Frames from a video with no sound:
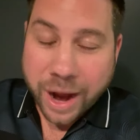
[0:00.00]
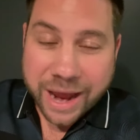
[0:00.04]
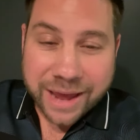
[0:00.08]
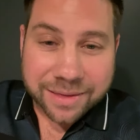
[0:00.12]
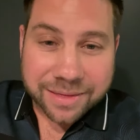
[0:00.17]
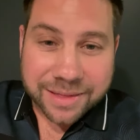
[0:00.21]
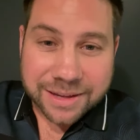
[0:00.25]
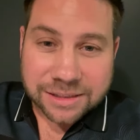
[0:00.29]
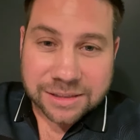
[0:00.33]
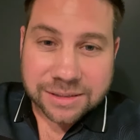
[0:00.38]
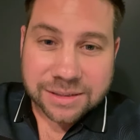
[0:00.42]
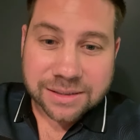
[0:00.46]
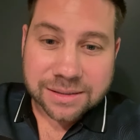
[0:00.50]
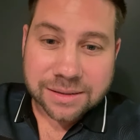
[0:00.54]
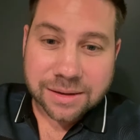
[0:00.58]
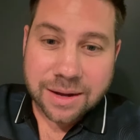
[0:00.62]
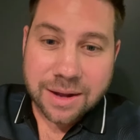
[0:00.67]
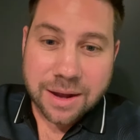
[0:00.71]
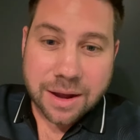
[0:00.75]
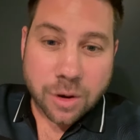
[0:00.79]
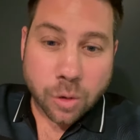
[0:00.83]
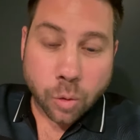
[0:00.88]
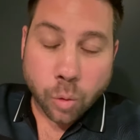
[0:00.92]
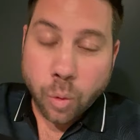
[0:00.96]
Weigh this
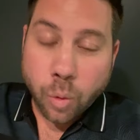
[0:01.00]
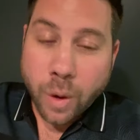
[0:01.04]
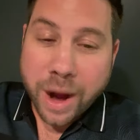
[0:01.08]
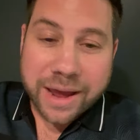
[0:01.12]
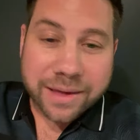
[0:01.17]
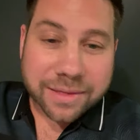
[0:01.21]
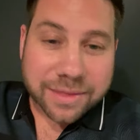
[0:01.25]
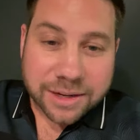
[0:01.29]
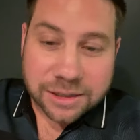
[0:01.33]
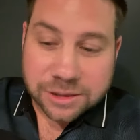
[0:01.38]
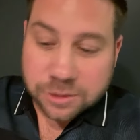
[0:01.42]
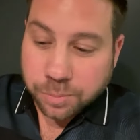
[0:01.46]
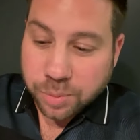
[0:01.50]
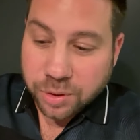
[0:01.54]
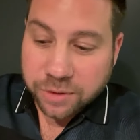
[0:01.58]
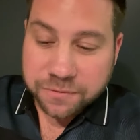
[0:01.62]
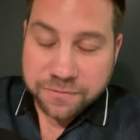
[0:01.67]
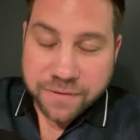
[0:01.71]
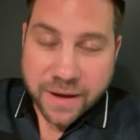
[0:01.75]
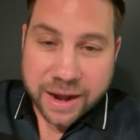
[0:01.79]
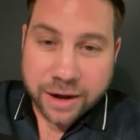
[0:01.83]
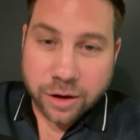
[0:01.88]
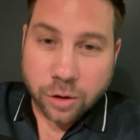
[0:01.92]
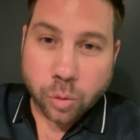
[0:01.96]

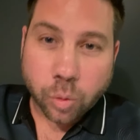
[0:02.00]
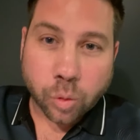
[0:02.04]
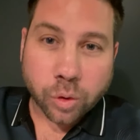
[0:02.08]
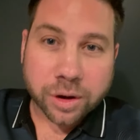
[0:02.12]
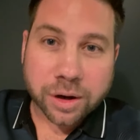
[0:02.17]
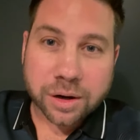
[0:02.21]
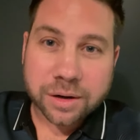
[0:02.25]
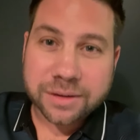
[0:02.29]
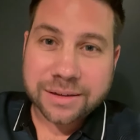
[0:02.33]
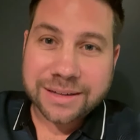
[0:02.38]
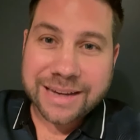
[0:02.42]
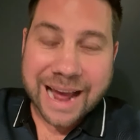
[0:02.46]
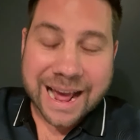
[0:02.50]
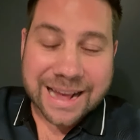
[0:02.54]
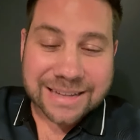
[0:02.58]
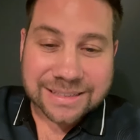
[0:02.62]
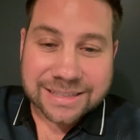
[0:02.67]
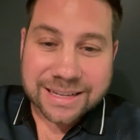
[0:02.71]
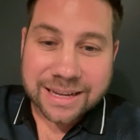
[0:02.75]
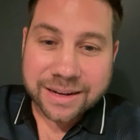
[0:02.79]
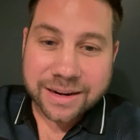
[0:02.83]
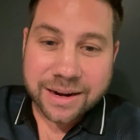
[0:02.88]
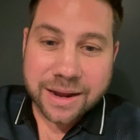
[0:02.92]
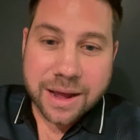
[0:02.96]
prophetic word,
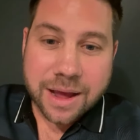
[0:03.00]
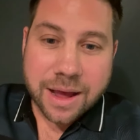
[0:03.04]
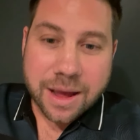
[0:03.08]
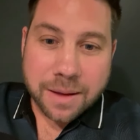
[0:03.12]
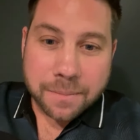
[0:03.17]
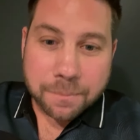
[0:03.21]
test it.